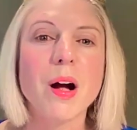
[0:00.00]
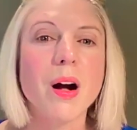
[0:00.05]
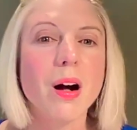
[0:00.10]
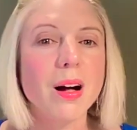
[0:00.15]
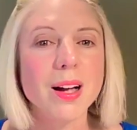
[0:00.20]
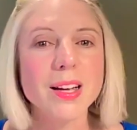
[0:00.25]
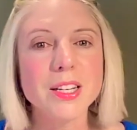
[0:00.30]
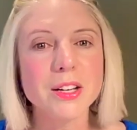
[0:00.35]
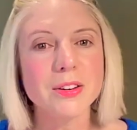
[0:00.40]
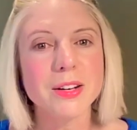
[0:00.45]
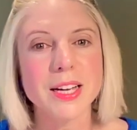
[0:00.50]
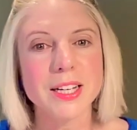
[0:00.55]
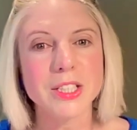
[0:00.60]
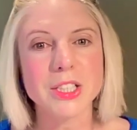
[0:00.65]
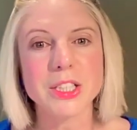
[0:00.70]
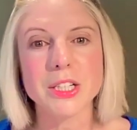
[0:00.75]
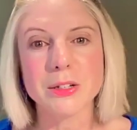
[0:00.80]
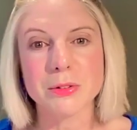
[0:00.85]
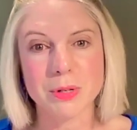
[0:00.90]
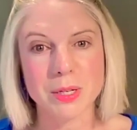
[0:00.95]
I don't
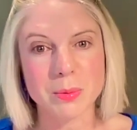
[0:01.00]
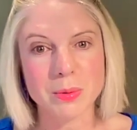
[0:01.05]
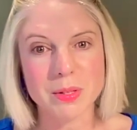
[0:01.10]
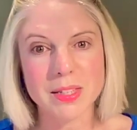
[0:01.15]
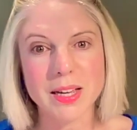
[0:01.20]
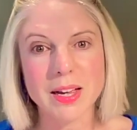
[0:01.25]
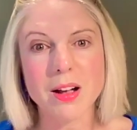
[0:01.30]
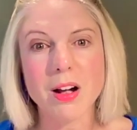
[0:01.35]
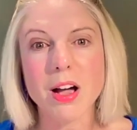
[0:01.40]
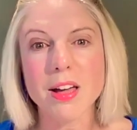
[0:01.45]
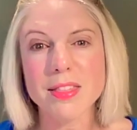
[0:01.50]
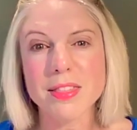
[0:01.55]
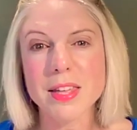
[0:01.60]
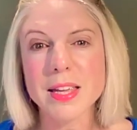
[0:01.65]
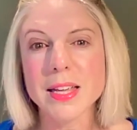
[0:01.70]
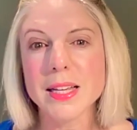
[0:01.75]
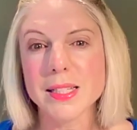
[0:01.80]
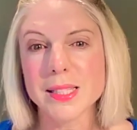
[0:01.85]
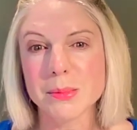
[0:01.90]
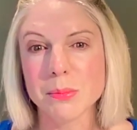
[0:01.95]
actually agree with that. I
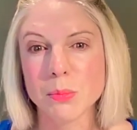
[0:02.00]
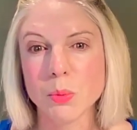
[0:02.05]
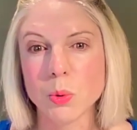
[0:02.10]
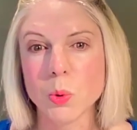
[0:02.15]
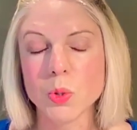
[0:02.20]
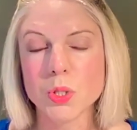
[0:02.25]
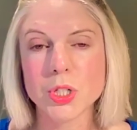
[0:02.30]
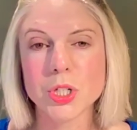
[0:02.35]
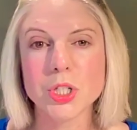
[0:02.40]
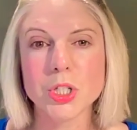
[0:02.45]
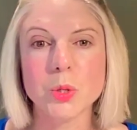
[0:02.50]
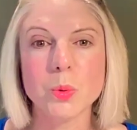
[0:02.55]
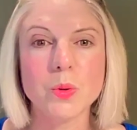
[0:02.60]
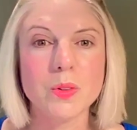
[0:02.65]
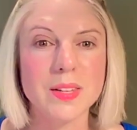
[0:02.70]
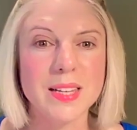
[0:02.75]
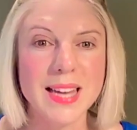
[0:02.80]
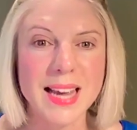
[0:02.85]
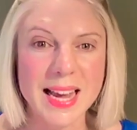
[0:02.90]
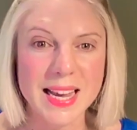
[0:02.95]
think it's more to do
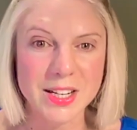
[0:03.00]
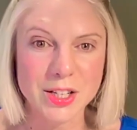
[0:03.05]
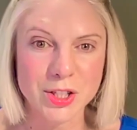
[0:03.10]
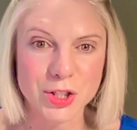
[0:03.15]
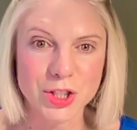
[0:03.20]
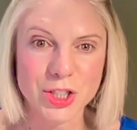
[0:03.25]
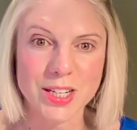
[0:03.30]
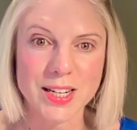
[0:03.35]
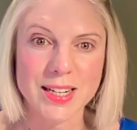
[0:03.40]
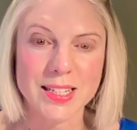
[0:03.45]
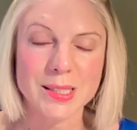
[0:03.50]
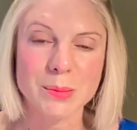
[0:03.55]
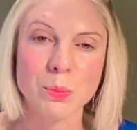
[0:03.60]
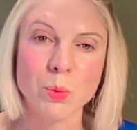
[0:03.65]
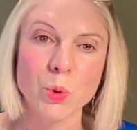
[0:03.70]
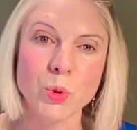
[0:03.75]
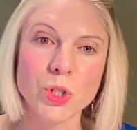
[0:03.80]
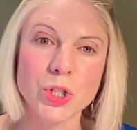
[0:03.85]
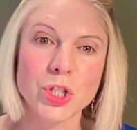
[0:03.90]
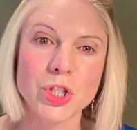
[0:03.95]
with the energy. It's
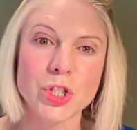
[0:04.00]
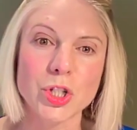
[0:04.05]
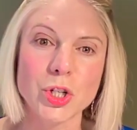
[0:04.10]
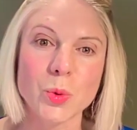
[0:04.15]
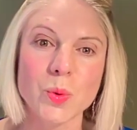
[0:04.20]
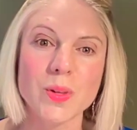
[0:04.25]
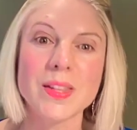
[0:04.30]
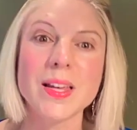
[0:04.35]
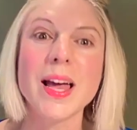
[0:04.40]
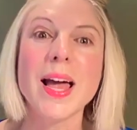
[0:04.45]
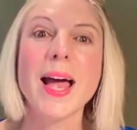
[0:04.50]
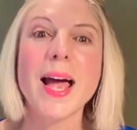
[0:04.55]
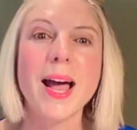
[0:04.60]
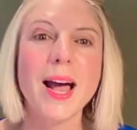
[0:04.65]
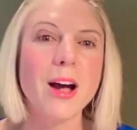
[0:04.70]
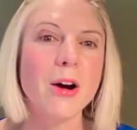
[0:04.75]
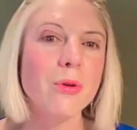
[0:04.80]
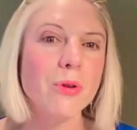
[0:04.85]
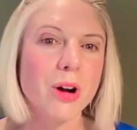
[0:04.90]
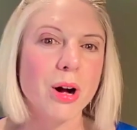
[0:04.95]
more to do with
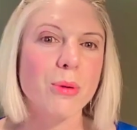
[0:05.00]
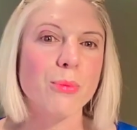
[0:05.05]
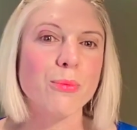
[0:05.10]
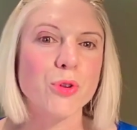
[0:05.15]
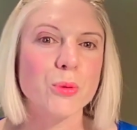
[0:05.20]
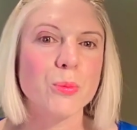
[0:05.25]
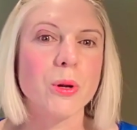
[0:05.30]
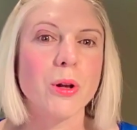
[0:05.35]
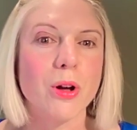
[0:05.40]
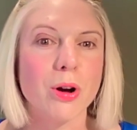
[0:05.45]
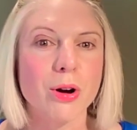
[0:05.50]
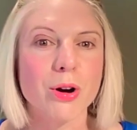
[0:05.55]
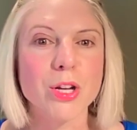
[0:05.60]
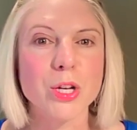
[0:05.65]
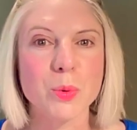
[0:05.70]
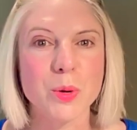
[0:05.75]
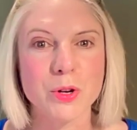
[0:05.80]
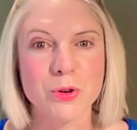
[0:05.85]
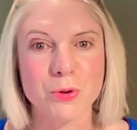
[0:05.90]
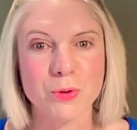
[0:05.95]
how comfortable are
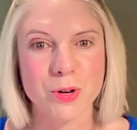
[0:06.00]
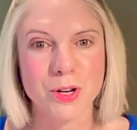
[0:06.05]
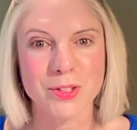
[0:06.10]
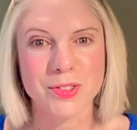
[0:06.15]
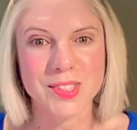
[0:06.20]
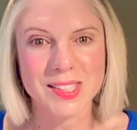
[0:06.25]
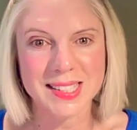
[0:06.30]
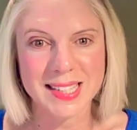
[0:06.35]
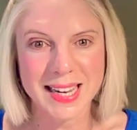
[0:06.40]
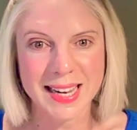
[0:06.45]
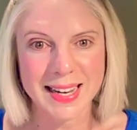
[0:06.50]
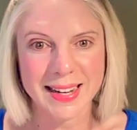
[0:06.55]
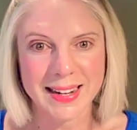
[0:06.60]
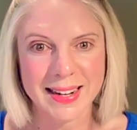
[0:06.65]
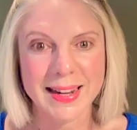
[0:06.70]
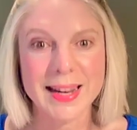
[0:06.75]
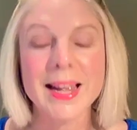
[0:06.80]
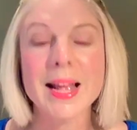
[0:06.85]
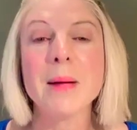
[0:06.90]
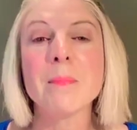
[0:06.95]
you in your own
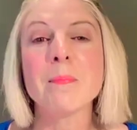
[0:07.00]
skin.